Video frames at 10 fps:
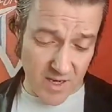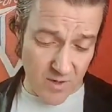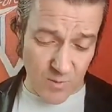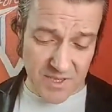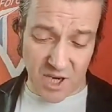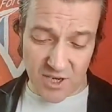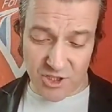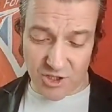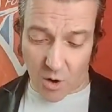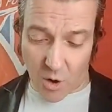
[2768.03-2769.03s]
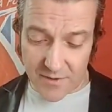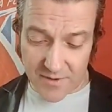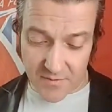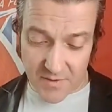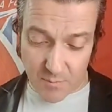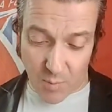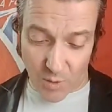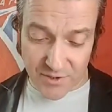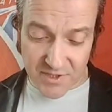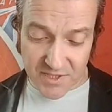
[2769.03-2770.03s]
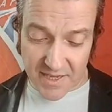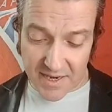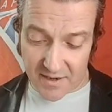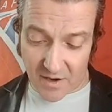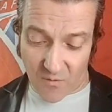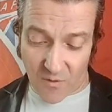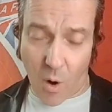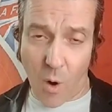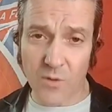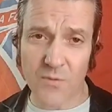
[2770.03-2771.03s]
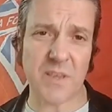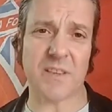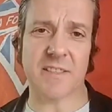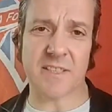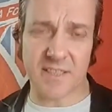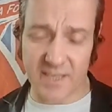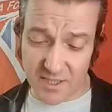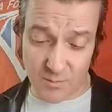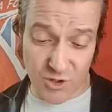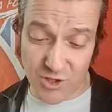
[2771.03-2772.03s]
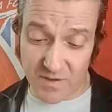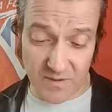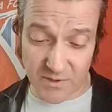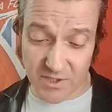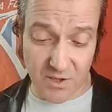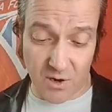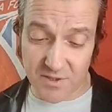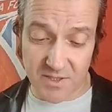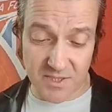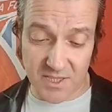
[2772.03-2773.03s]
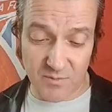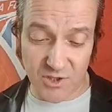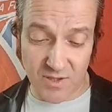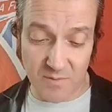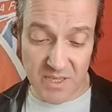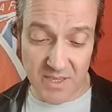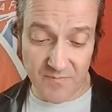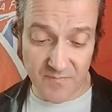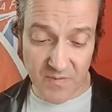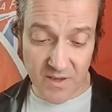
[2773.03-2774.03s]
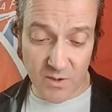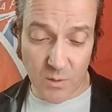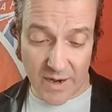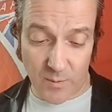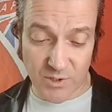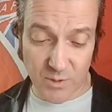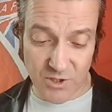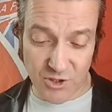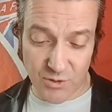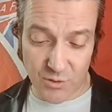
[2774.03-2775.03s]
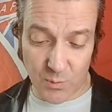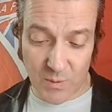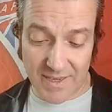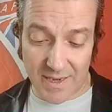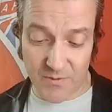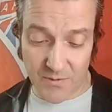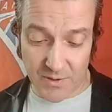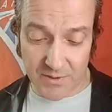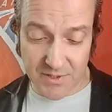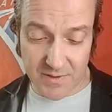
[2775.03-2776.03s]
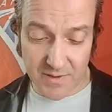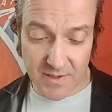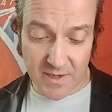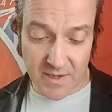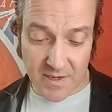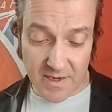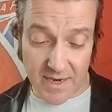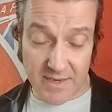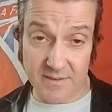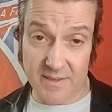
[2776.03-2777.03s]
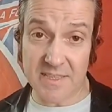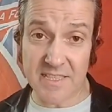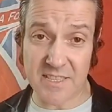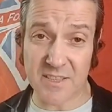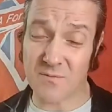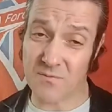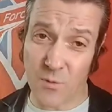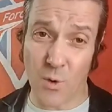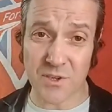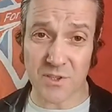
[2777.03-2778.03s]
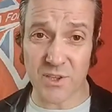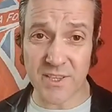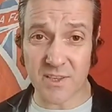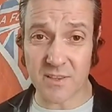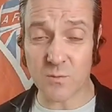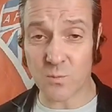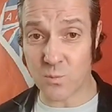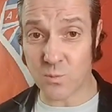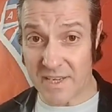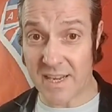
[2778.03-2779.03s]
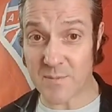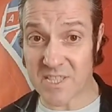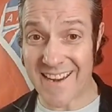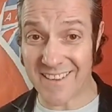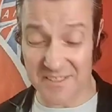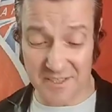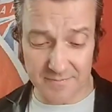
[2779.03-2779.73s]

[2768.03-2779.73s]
We touched on the importance there of all of the United Kingdom cheering for Scots and Team GB, who helped to ensure we came third. And indeed, 4 years later, we came second.